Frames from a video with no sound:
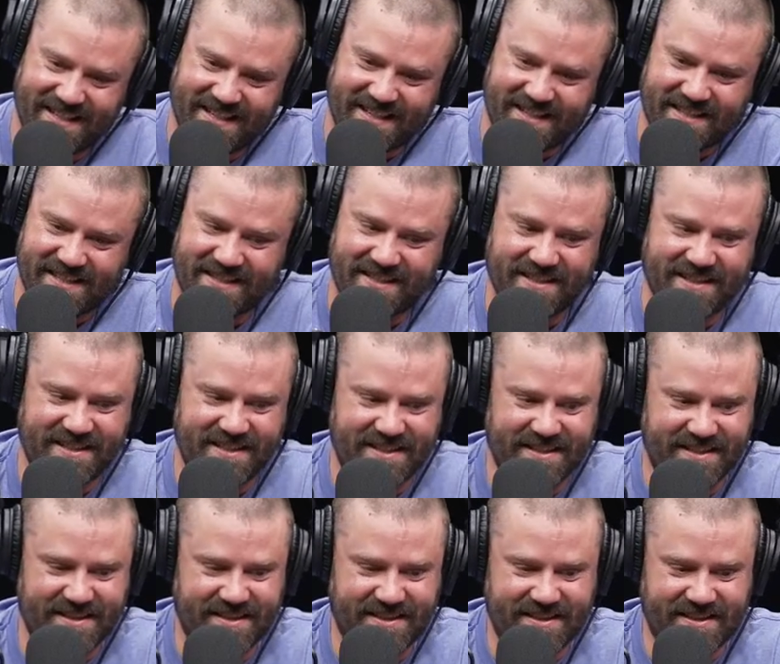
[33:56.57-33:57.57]

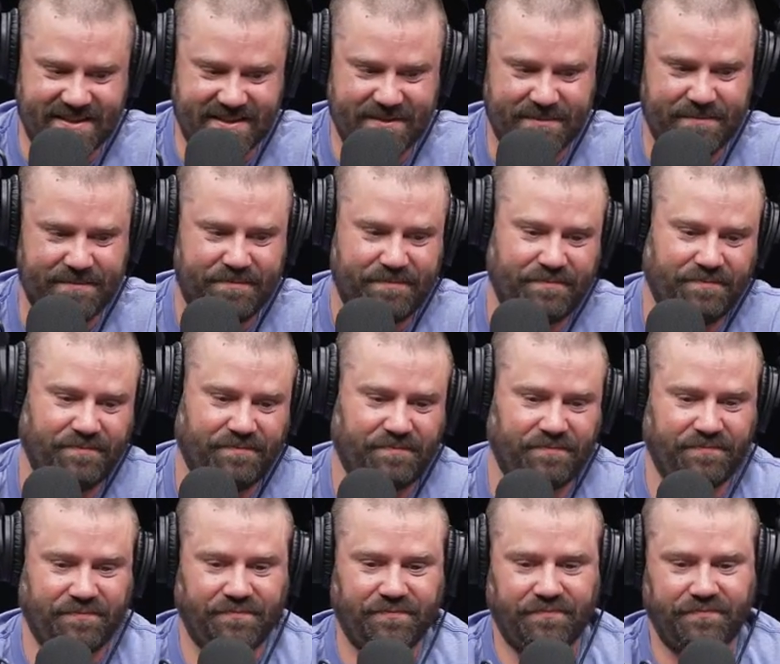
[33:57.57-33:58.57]

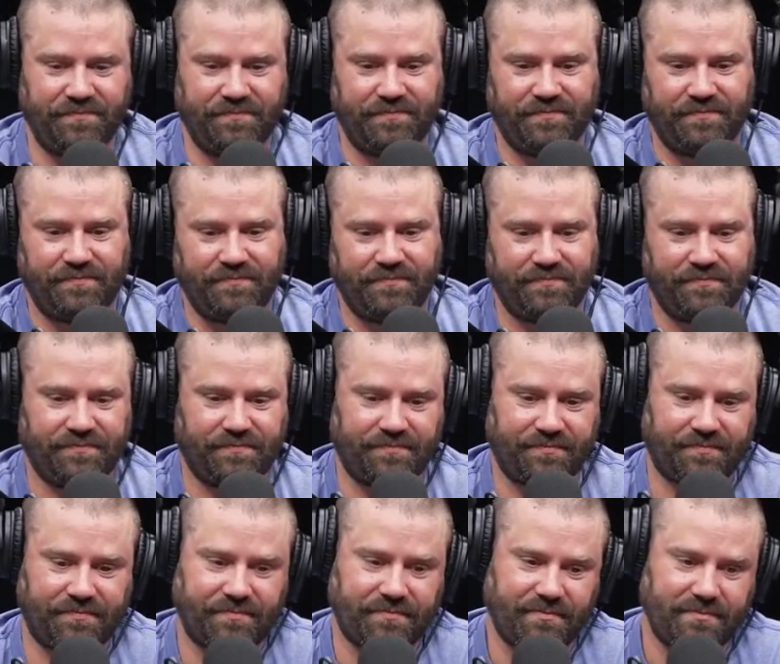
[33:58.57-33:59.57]

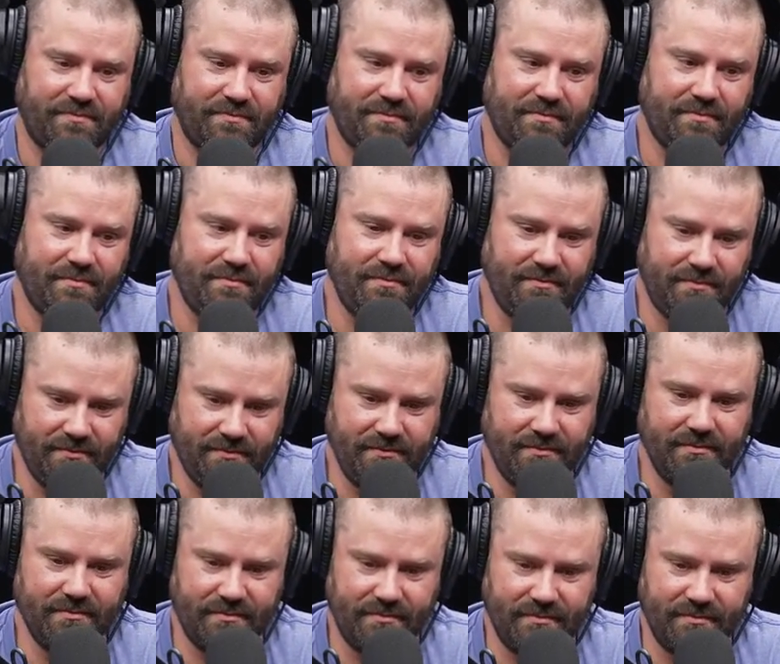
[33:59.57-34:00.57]

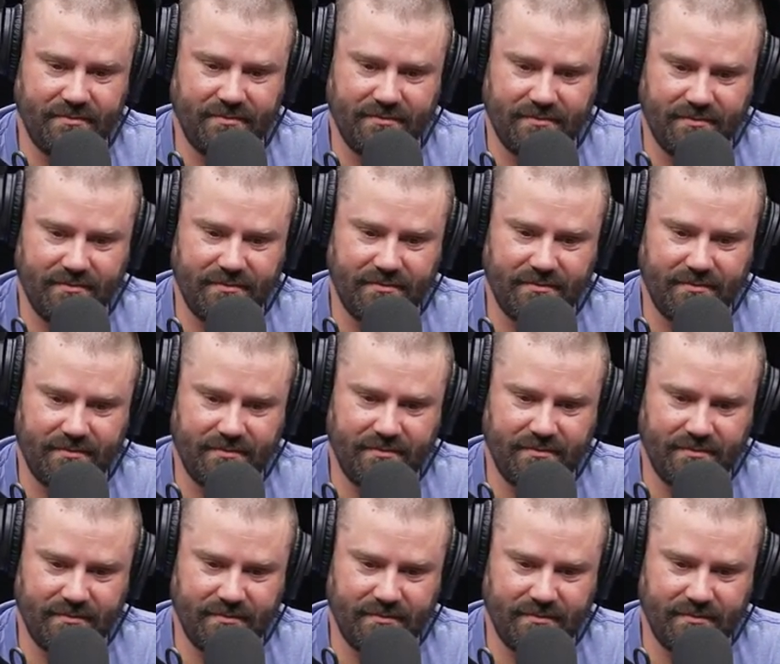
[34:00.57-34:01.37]
(not speaking)